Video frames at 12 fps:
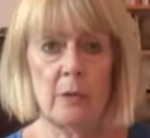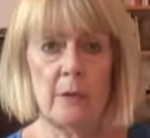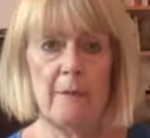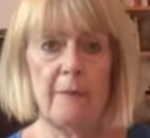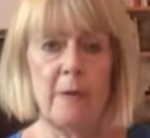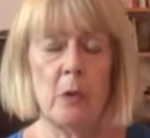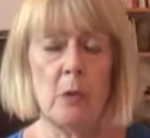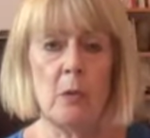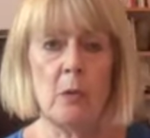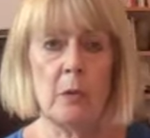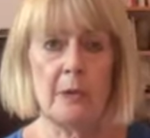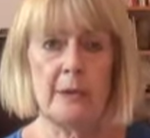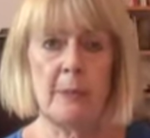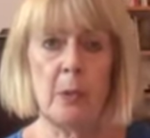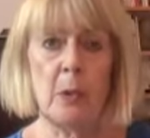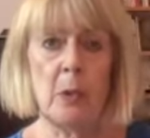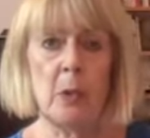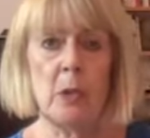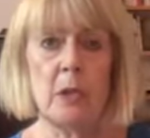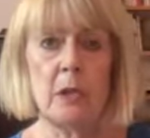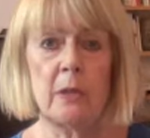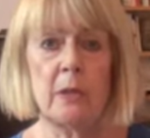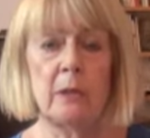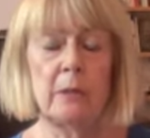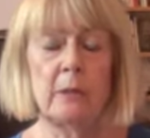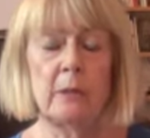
the floor or your support.